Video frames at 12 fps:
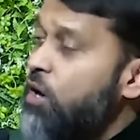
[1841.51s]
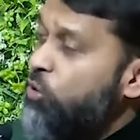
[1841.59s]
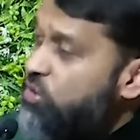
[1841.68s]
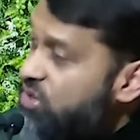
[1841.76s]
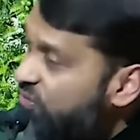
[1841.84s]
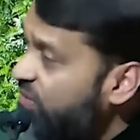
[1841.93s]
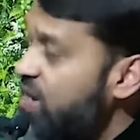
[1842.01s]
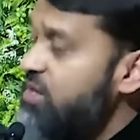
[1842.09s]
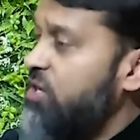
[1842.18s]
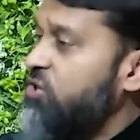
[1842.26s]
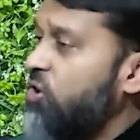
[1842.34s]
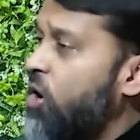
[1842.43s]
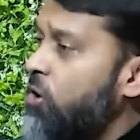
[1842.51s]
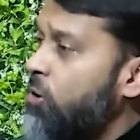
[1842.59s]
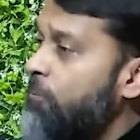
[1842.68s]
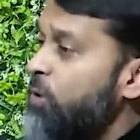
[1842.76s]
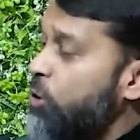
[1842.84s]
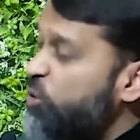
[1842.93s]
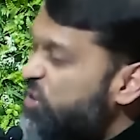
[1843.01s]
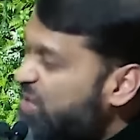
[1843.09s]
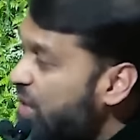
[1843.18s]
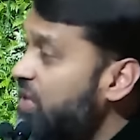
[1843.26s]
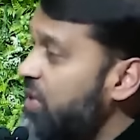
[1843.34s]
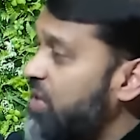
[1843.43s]
who defend his honor, who
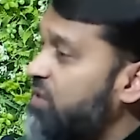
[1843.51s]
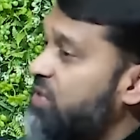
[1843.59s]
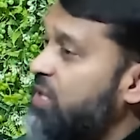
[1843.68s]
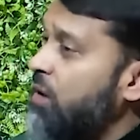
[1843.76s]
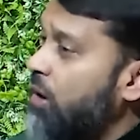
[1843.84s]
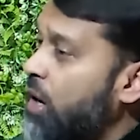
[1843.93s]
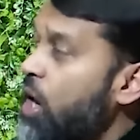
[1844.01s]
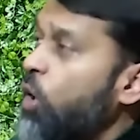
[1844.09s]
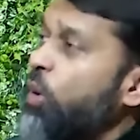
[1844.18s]
study his seerah.